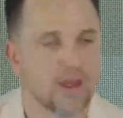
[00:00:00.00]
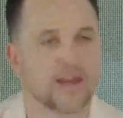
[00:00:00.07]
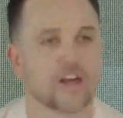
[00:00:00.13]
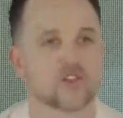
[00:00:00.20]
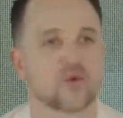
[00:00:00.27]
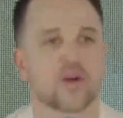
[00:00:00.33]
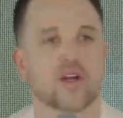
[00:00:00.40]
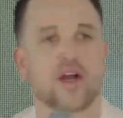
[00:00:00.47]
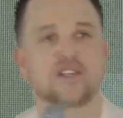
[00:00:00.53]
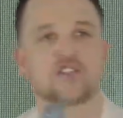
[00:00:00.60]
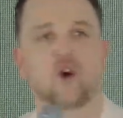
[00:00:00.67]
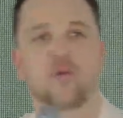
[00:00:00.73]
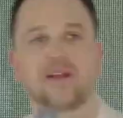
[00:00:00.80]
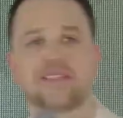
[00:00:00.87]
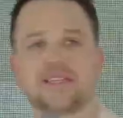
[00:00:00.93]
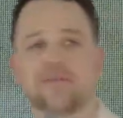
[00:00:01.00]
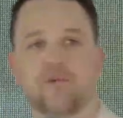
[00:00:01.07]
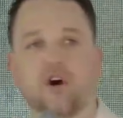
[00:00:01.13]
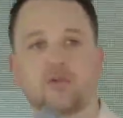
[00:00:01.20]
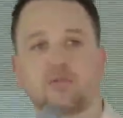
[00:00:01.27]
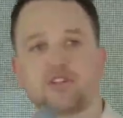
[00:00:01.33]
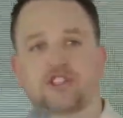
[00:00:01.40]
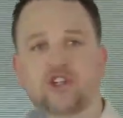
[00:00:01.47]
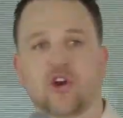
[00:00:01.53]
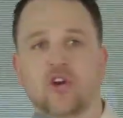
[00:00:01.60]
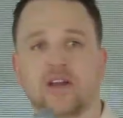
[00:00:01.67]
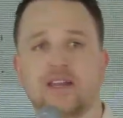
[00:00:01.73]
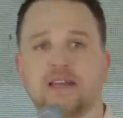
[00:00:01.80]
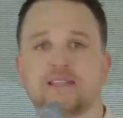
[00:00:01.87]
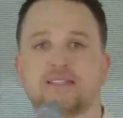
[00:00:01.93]
Here's what God told me. He said, Mark,
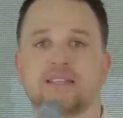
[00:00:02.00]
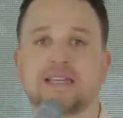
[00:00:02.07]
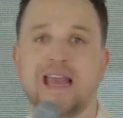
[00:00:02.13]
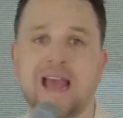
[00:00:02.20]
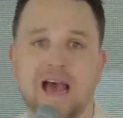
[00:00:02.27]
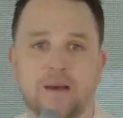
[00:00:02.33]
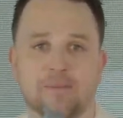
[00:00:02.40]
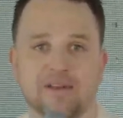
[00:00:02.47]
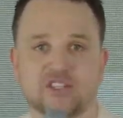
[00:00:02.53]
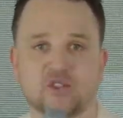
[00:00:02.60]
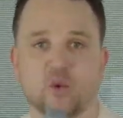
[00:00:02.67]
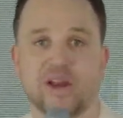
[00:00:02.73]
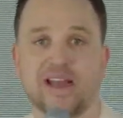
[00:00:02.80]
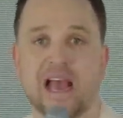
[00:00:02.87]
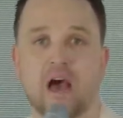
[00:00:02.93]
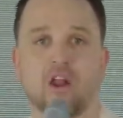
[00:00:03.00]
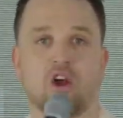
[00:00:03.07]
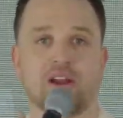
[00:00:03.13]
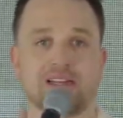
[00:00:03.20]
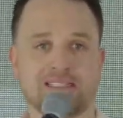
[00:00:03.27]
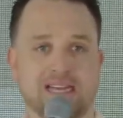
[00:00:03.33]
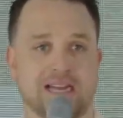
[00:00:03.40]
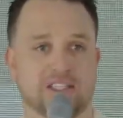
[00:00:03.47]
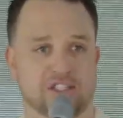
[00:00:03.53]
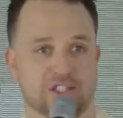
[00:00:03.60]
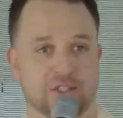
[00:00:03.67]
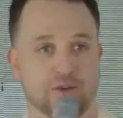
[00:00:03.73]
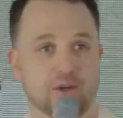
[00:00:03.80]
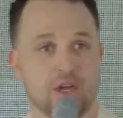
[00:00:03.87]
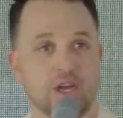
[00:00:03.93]
maturity is the gap between how long it takes
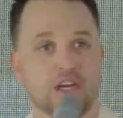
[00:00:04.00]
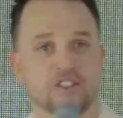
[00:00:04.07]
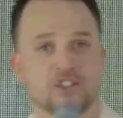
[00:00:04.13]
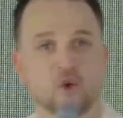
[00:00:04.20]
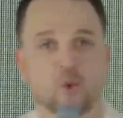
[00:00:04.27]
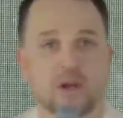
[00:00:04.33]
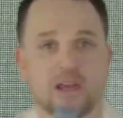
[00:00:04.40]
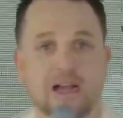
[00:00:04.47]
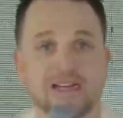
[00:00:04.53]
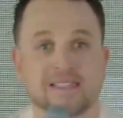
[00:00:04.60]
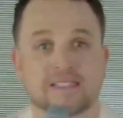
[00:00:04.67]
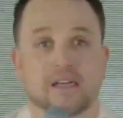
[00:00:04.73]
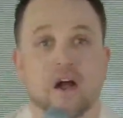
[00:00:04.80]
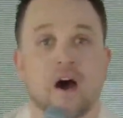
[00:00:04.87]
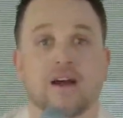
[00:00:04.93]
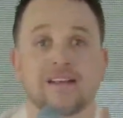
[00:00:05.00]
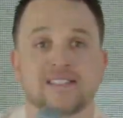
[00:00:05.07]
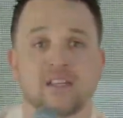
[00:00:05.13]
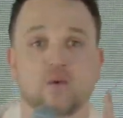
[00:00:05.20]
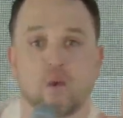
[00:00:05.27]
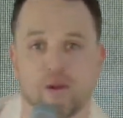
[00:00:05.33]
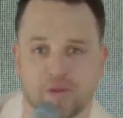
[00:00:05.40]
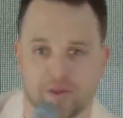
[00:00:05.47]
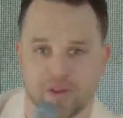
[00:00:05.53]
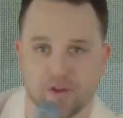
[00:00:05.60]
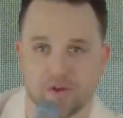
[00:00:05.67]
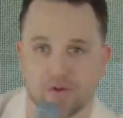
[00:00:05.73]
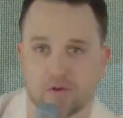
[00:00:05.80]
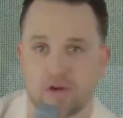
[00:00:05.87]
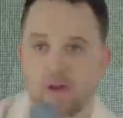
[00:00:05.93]
you to realize God isn't with
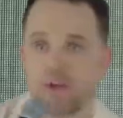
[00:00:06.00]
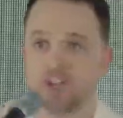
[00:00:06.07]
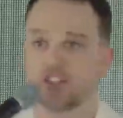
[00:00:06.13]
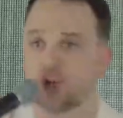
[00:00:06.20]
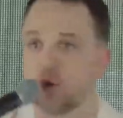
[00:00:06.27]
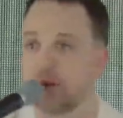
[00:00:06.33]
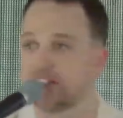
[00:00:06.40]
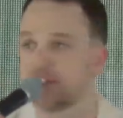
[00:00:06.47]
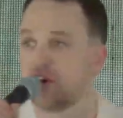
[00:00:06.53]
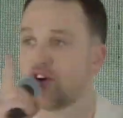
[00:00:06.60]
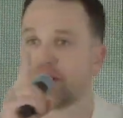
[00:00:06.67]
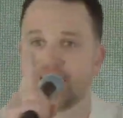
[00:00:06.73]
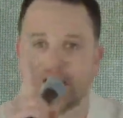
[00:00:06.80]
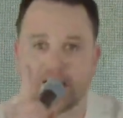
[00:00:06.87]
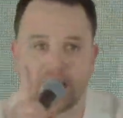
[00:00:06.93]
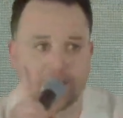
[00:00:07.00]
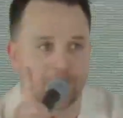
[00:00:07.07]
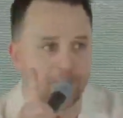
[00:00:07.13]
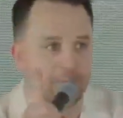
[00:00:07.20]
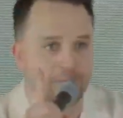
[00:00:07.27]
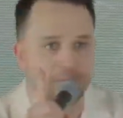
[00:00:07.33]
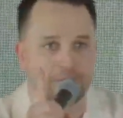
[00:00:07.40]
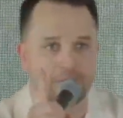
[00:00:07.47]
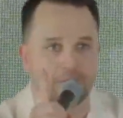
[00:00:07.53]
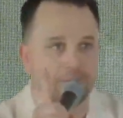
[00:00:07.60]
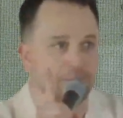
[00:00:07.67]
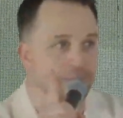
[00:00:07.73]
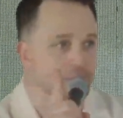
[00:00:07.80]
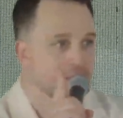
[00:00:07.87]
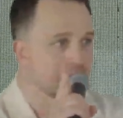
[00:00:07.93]
you to returning to him.
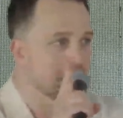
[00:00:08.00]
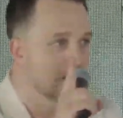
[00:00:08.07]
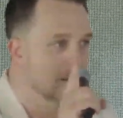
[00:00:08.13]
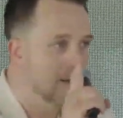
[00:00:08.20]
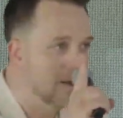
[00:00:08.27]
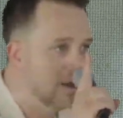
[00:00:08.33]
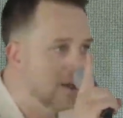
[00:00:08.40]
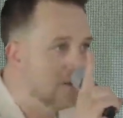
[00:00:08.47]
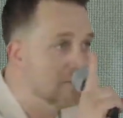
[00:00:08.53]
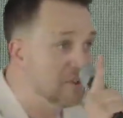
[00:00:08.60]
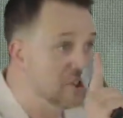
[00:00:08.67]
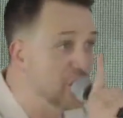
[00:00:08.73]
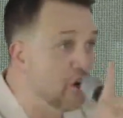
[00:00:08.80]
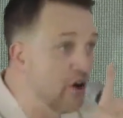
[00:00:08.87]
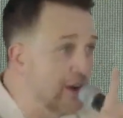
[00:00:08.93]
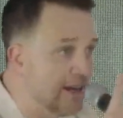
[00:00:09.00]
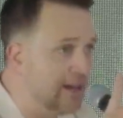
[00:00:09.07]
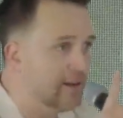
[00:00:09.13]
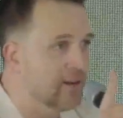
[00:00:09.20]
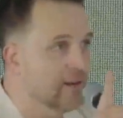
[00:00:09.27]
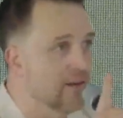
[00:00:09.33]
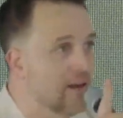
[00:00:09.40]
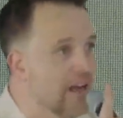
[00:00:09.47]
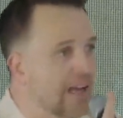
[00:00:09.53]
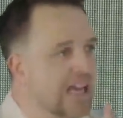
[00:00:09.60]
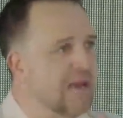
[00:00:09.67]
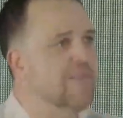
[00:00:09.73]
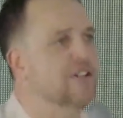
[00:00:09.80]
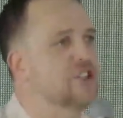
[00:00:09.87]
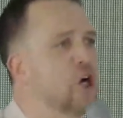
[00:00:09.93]
Maturity.
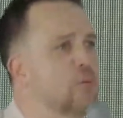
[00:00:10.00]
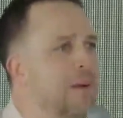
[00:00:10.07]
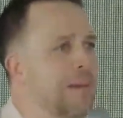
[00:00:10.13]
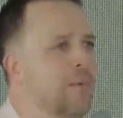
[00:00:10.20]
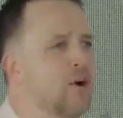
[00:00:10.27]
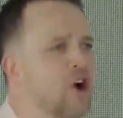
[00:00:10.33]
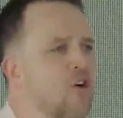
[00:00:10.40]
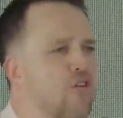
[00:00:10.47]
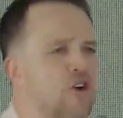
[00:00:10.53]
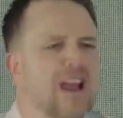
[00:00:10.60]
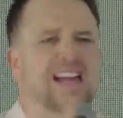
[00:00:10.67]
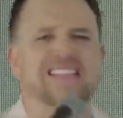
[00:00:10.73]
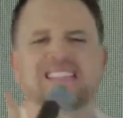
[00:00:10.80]
Immature people go for like